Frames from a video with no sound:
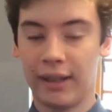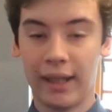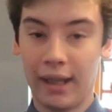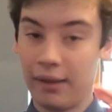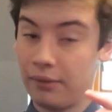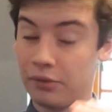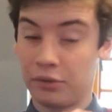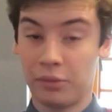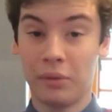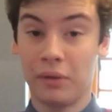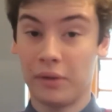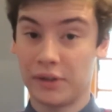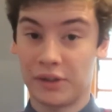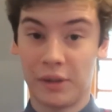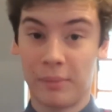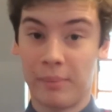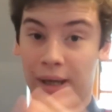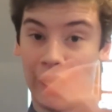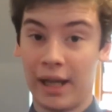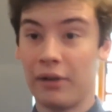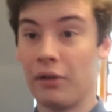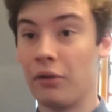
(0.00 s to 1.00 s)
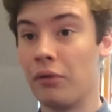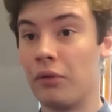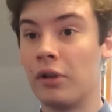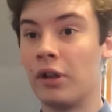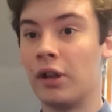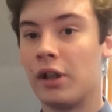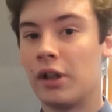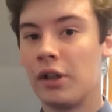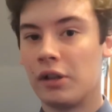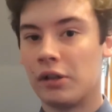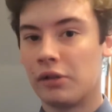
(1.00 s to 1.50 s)
To be honest, the panel
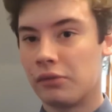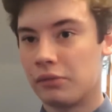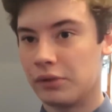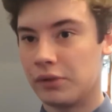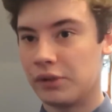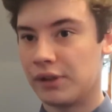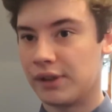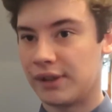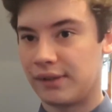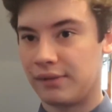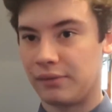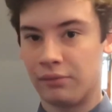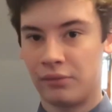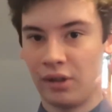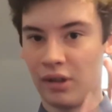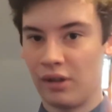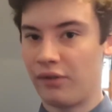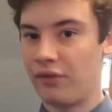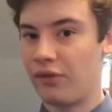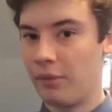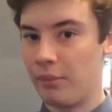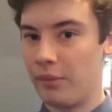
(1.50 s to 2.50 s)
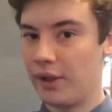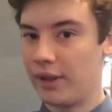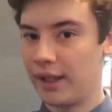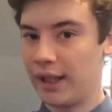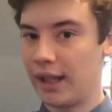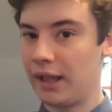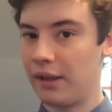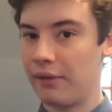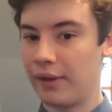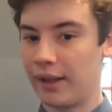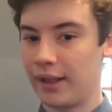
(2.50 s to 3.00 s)
was worth the
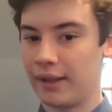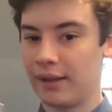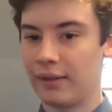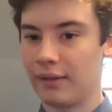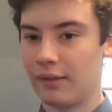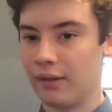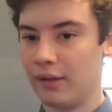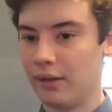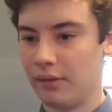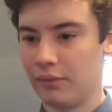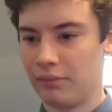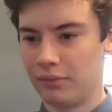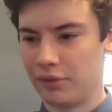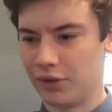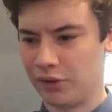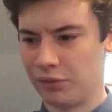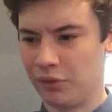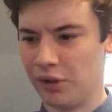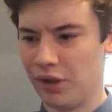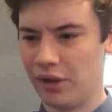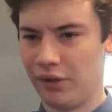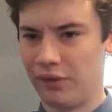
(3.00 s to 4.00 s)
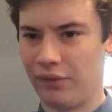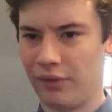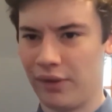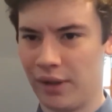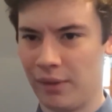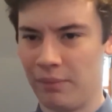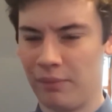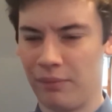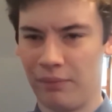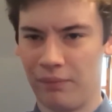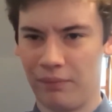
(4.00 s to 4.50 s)
money anyway. Was worth
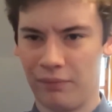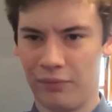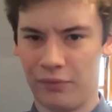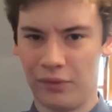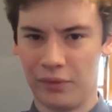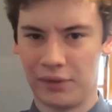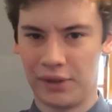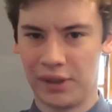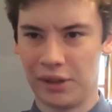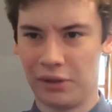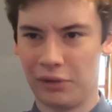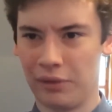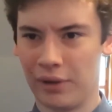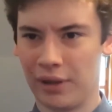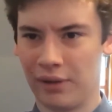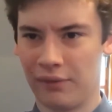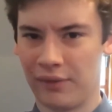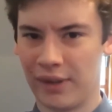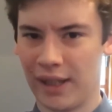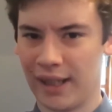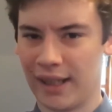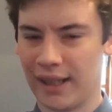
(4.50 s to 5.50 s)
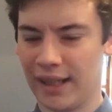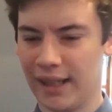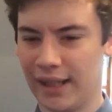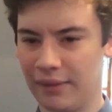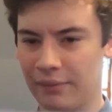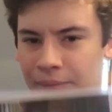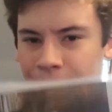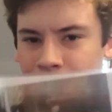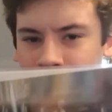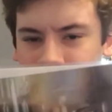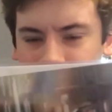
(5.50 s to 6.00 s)
the 14 quid of getting
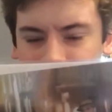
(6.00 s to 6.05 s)
in.